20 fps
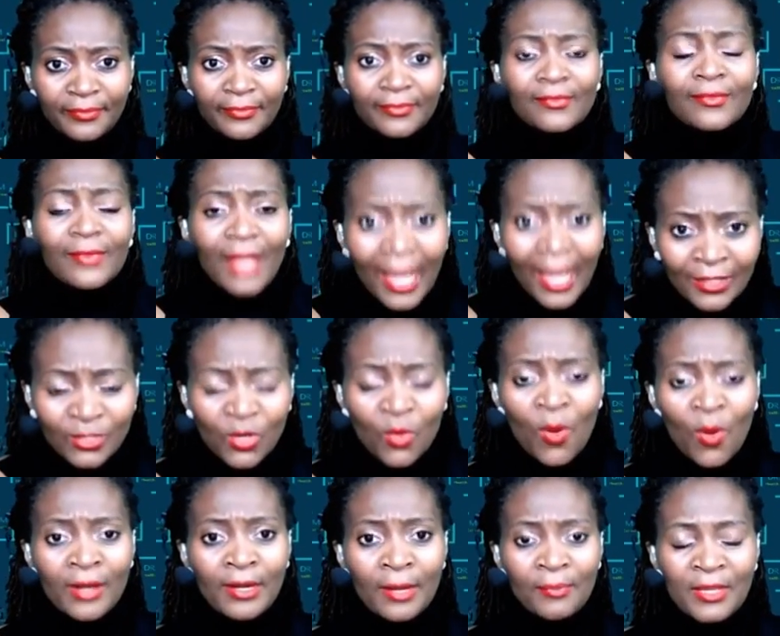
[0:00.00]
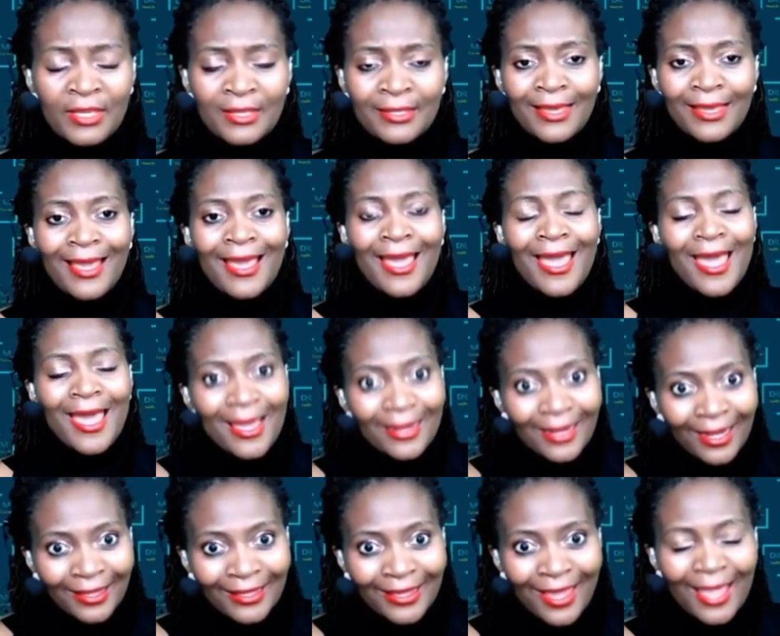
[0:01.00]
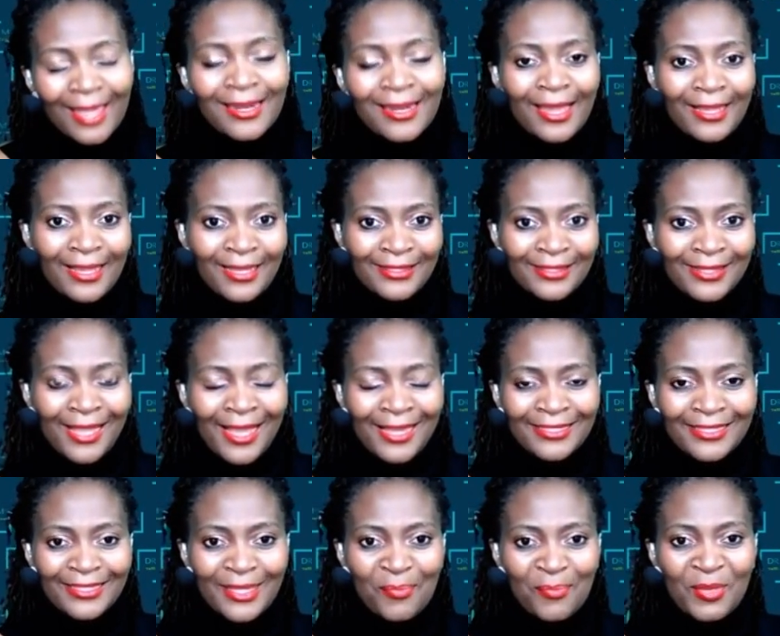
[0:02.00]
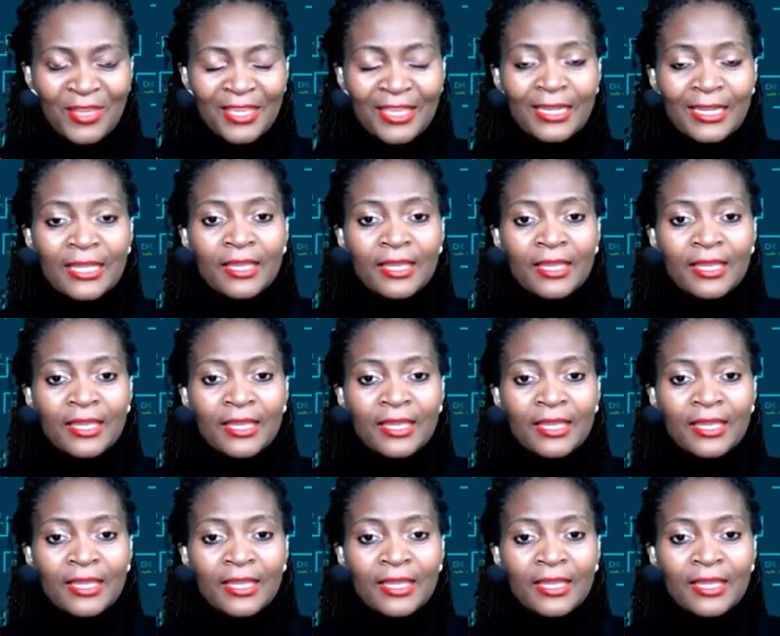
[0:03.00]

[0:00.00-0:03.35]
I don't want to be here. And again, like I said in the beginning,